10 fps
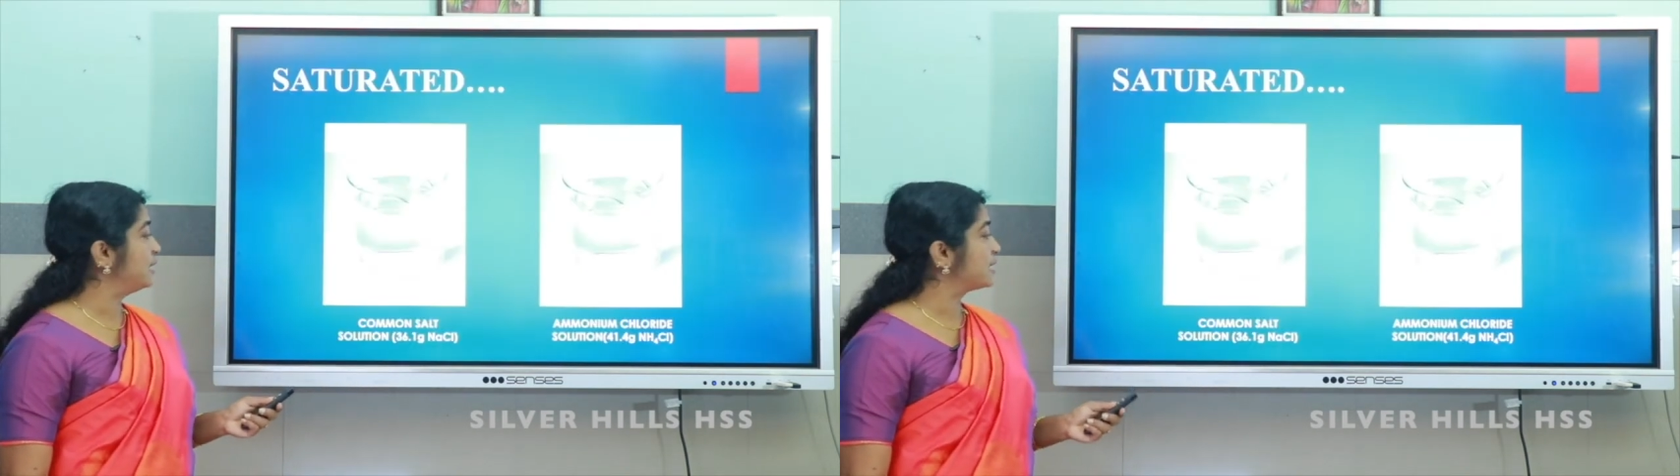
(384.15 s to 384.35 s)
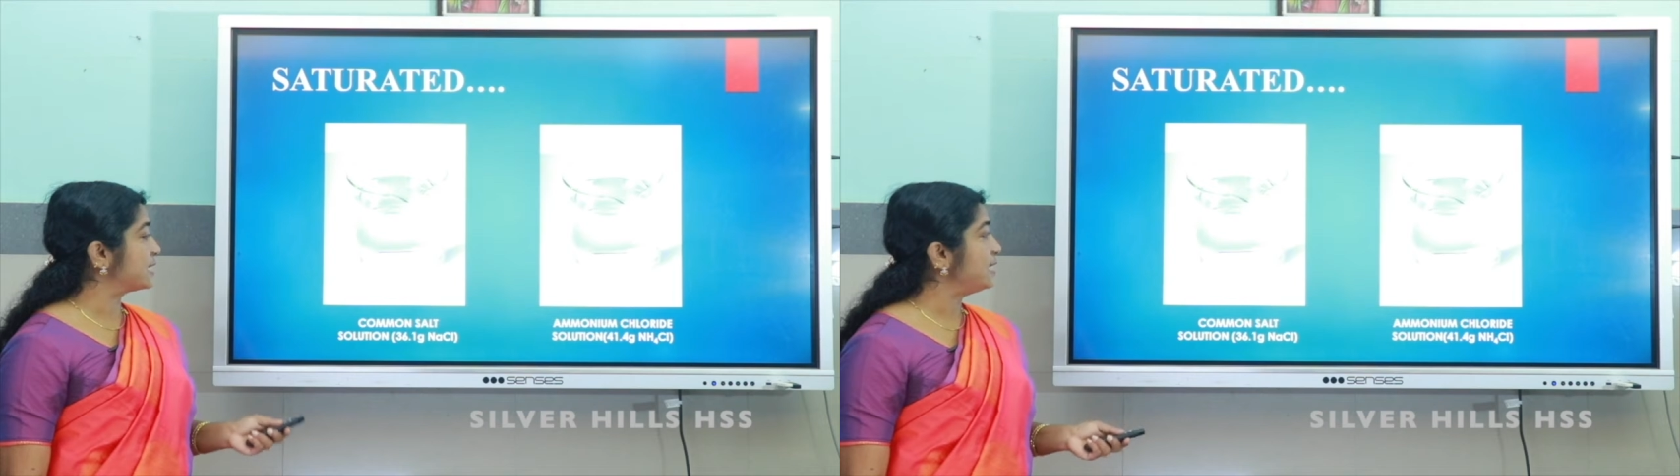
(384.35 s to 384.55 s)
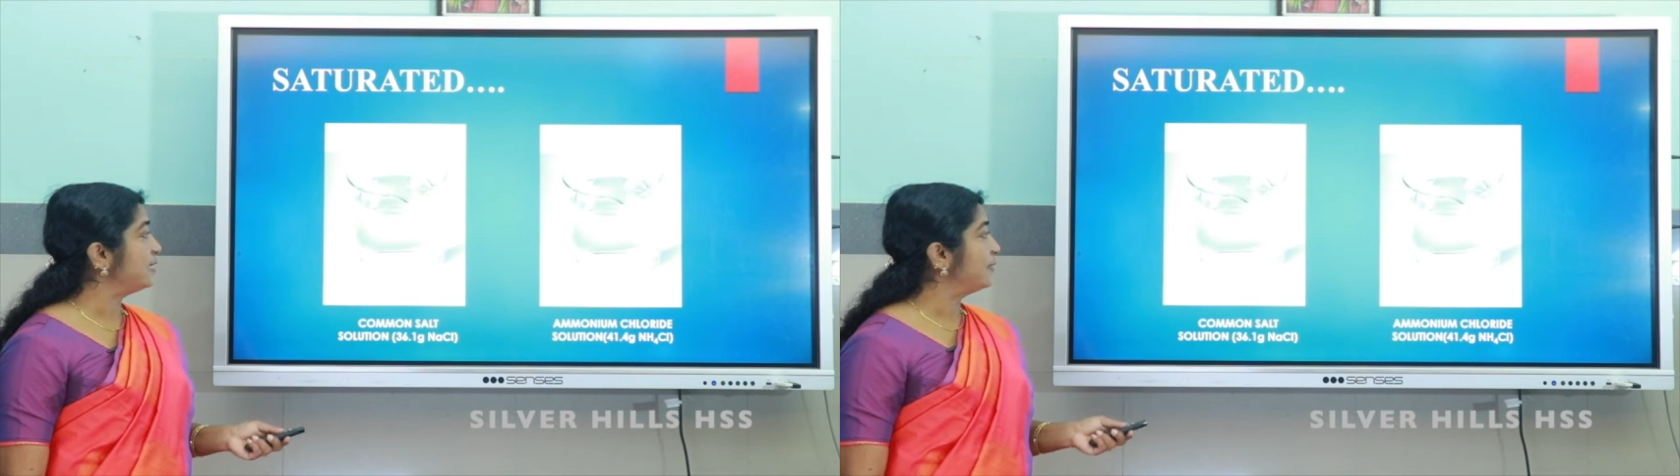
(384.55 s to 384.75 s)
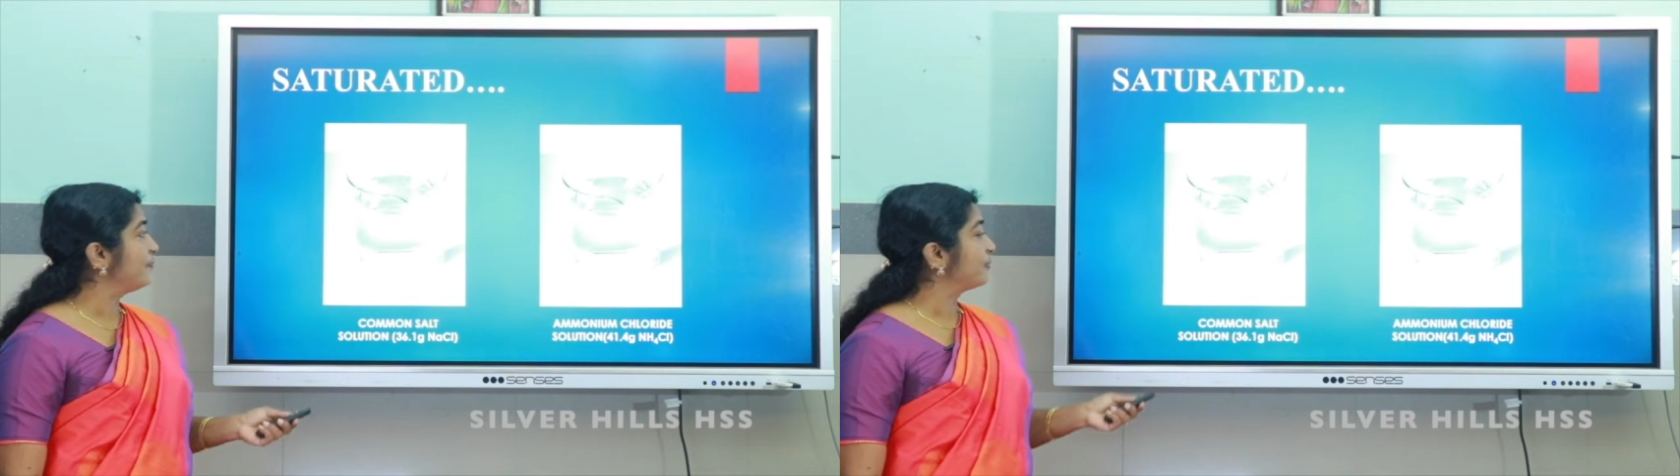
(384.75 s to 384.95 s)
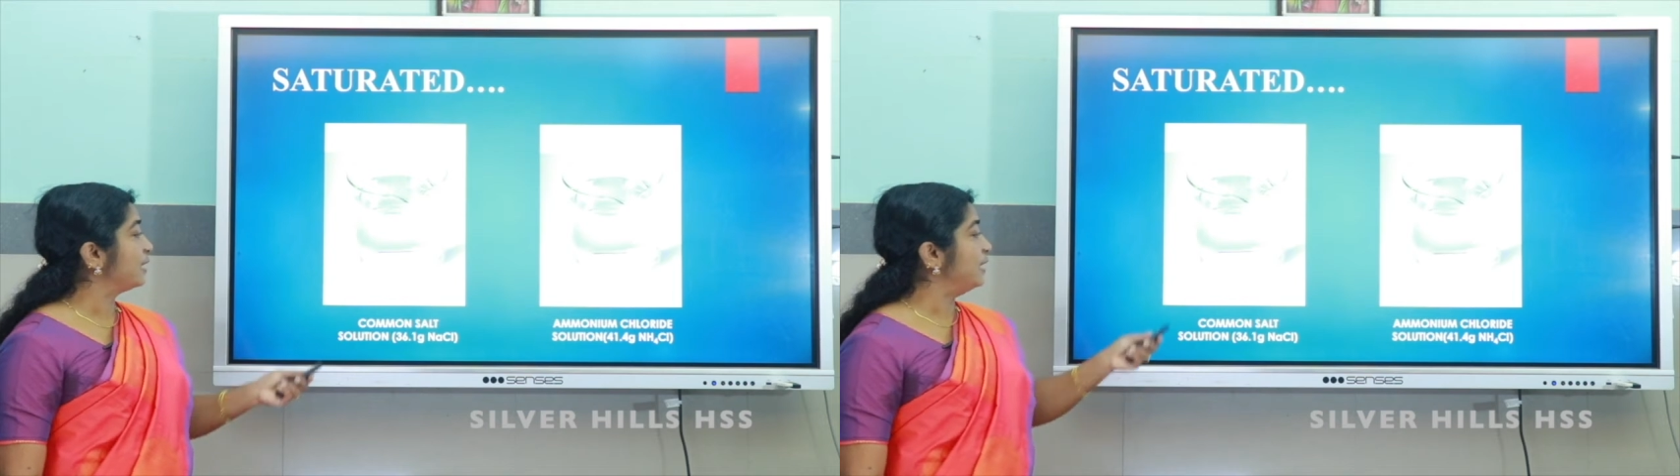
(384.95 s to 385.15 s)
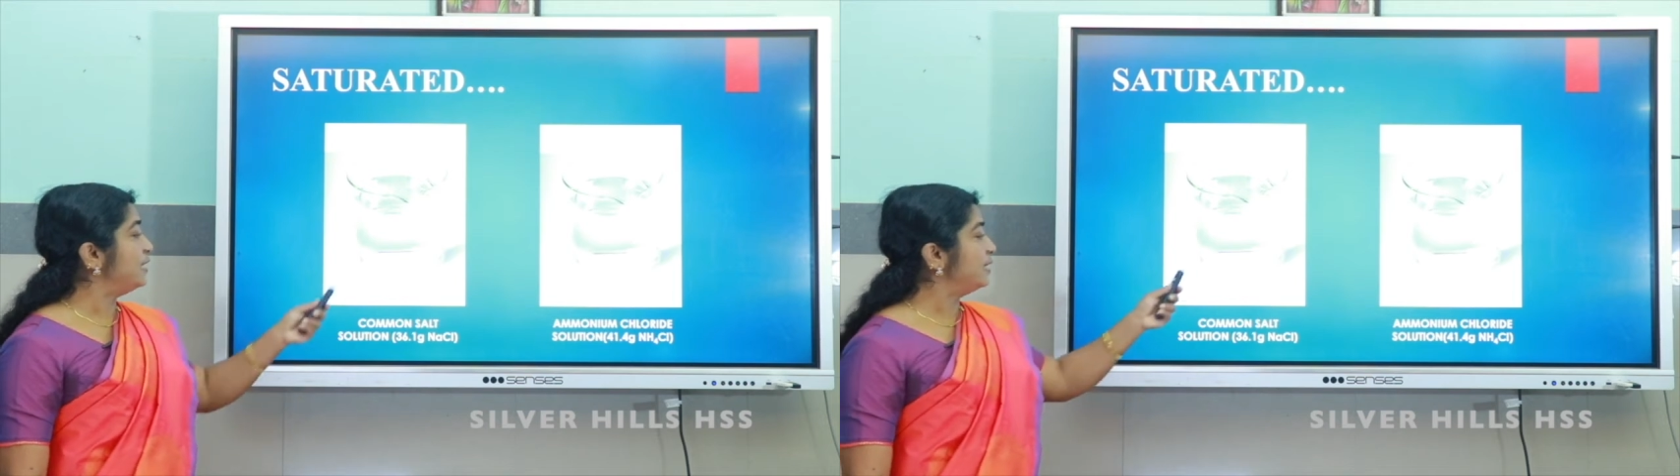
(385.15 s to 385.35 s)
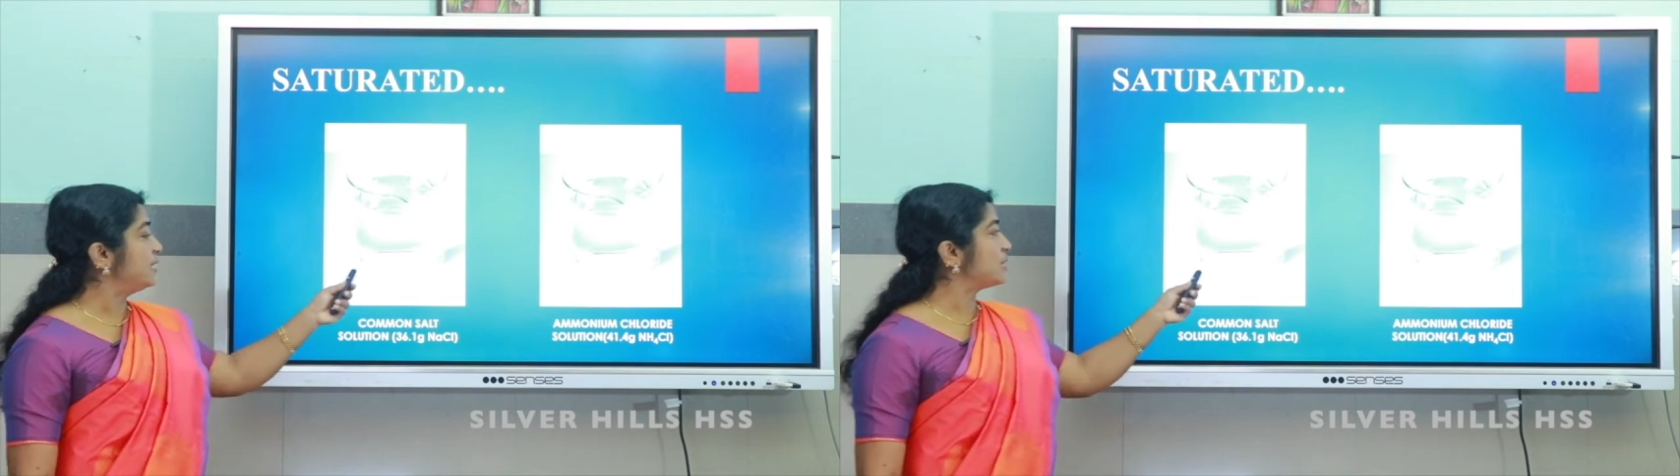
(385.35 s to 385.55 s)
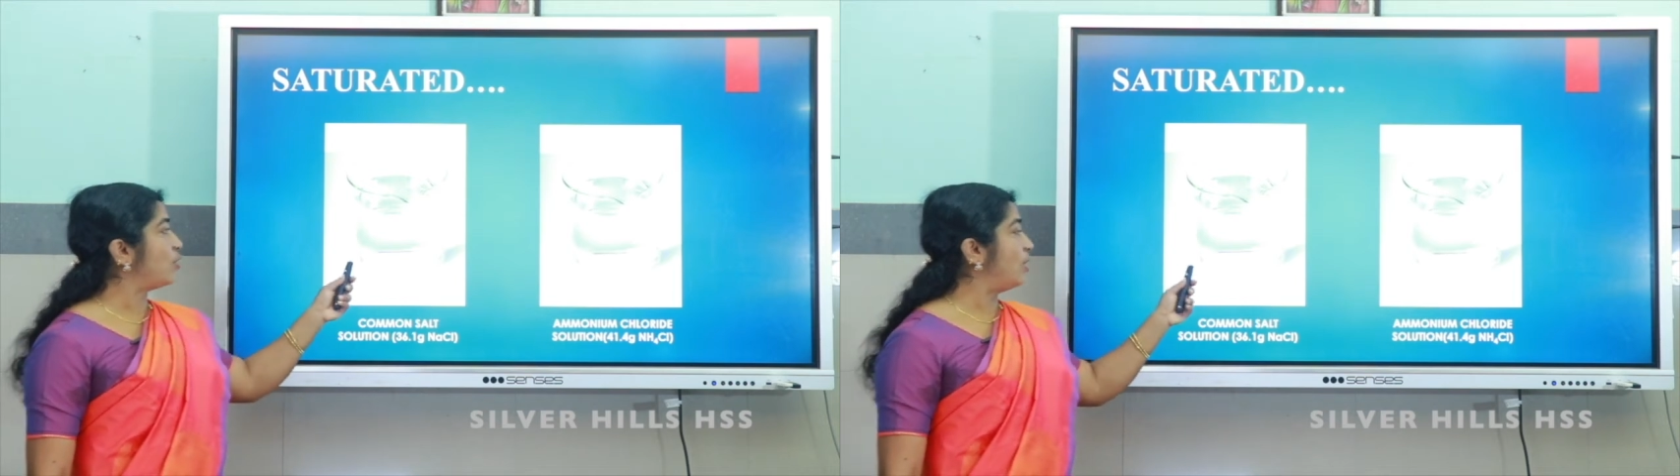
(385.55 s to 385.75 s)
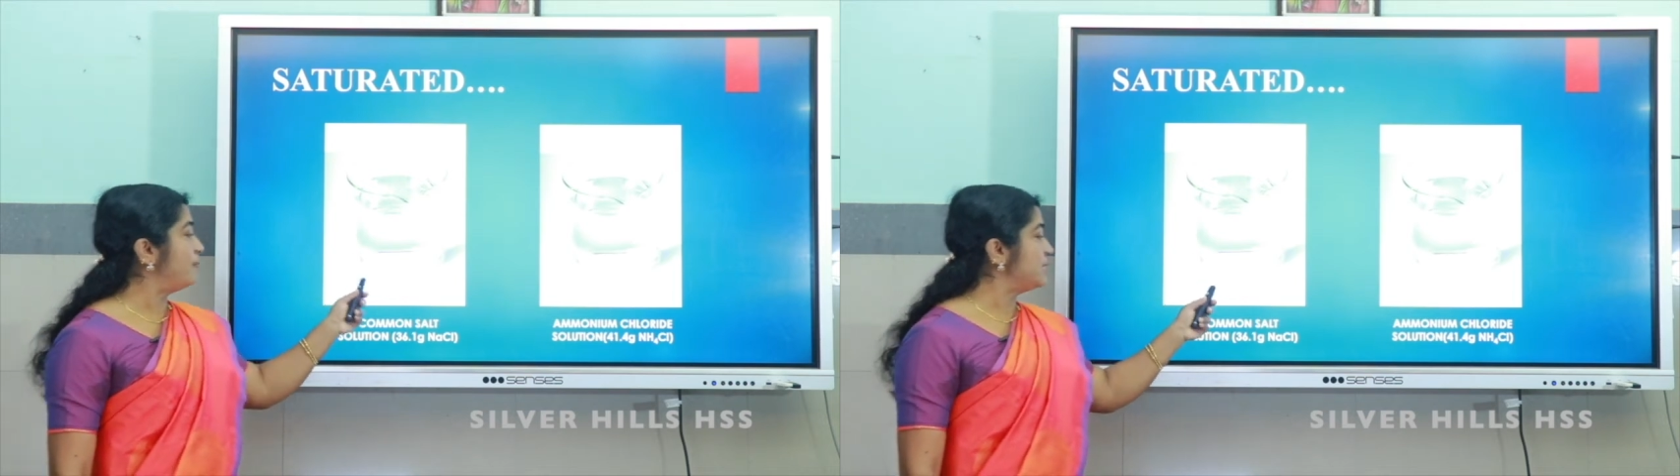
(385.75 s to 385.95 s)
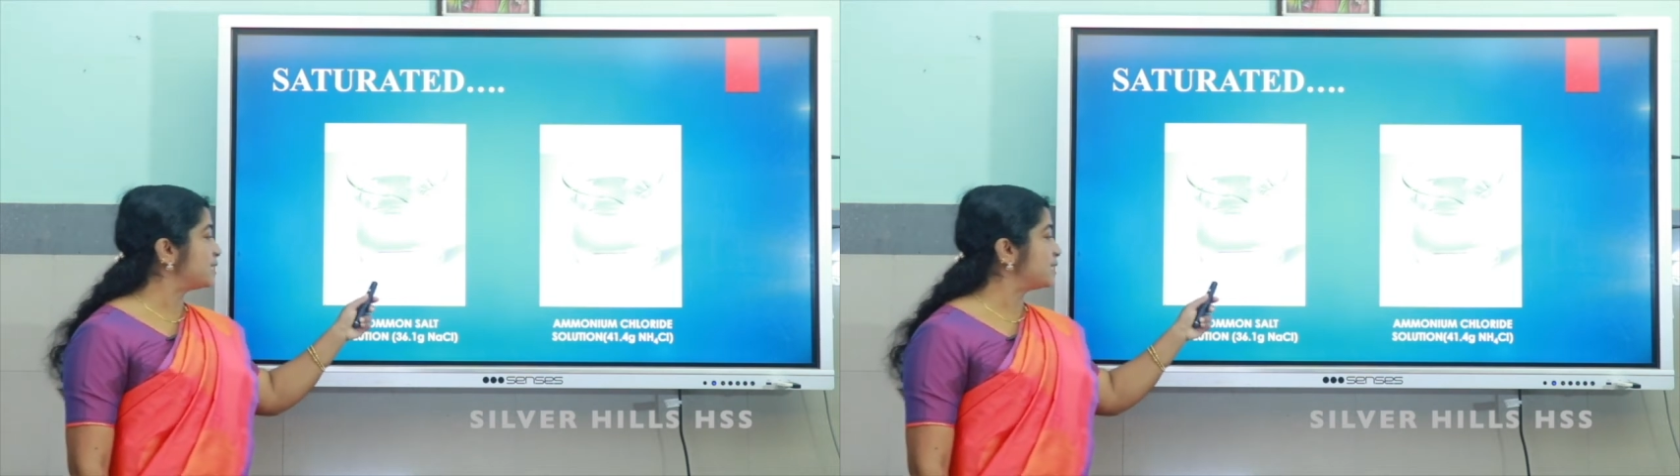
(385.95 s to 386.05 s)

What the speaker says: See, in this common